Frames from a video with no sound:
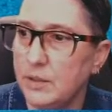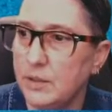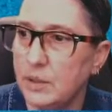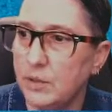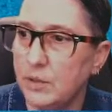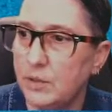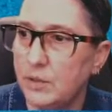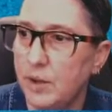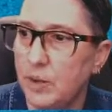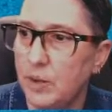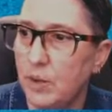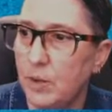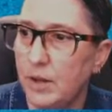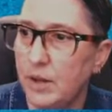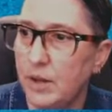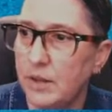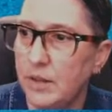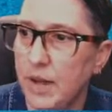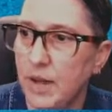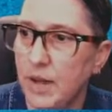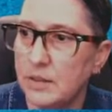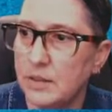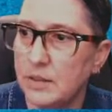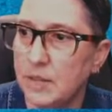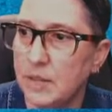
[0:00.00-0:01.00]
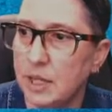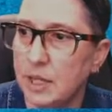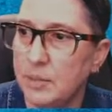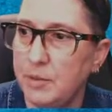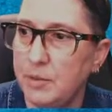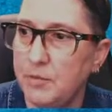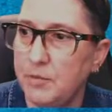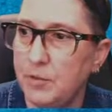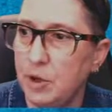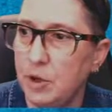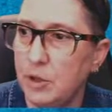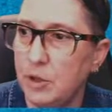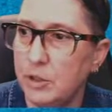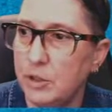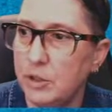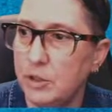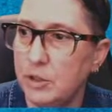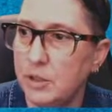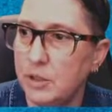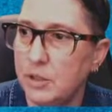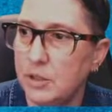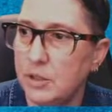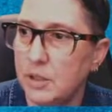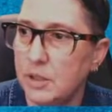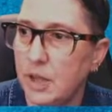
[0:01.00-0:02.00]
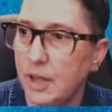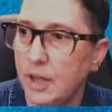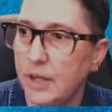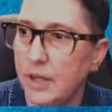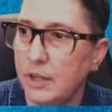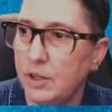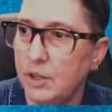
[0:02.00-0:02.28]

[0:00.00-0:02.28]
So if I wanted that slide to be first, I